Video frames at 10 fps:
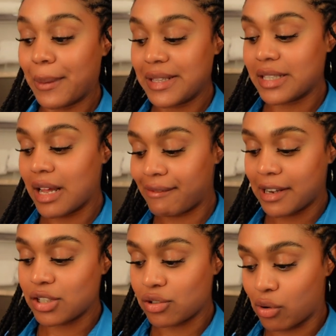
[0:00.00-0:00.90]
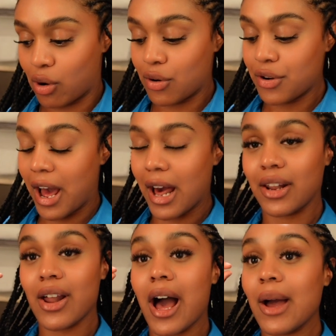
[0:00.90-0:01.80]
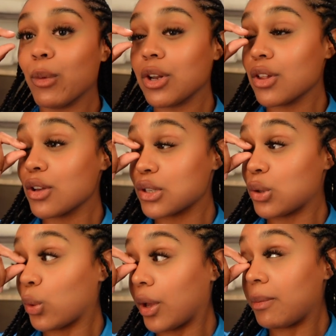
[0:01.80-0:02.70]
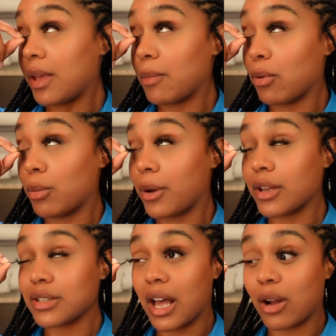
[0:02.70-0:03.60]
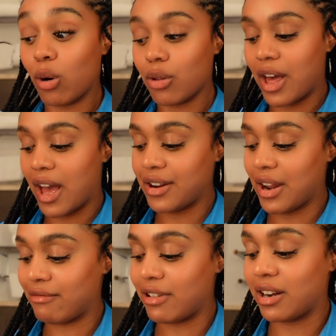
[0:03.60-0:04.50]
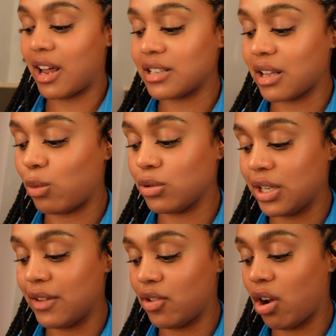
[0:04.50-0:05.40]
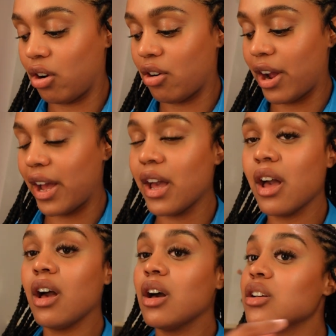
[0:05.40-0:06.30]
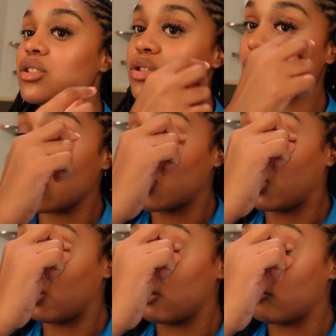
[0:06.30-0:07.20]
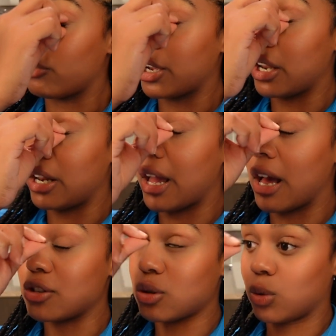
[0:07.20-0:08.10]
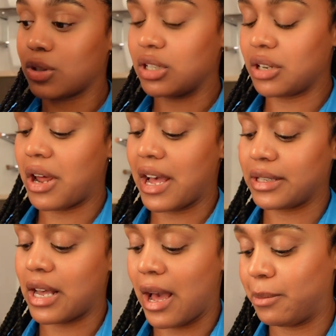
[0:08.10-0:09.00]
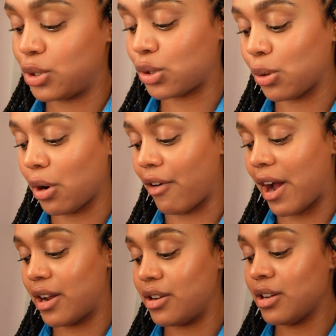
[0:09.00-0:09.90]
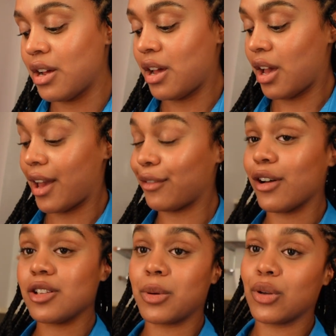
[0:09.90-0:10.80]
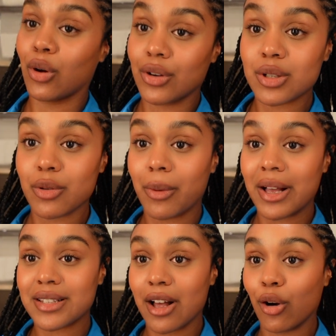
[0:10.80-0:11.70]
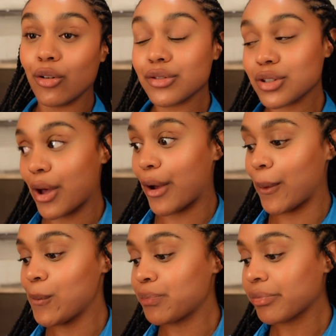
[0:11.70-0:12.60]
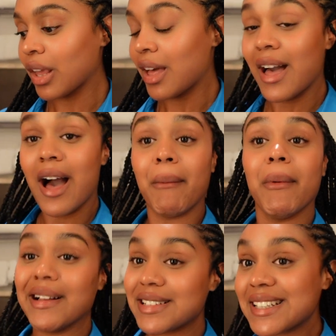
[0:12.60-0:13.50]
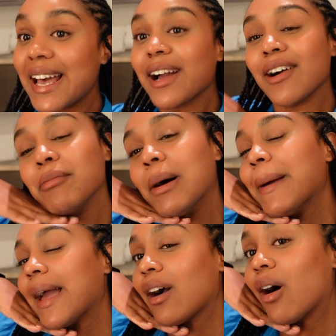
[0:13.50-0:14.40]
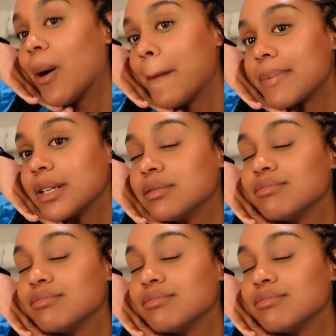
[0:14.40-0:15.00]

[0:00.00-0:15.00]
went to that restaurant and I'm one of those annoying people because I got there and I realised I wasn't even hungry so really I just wanted a nighttime scooter ride if I was being honest with myself so I'm about to take off my makeup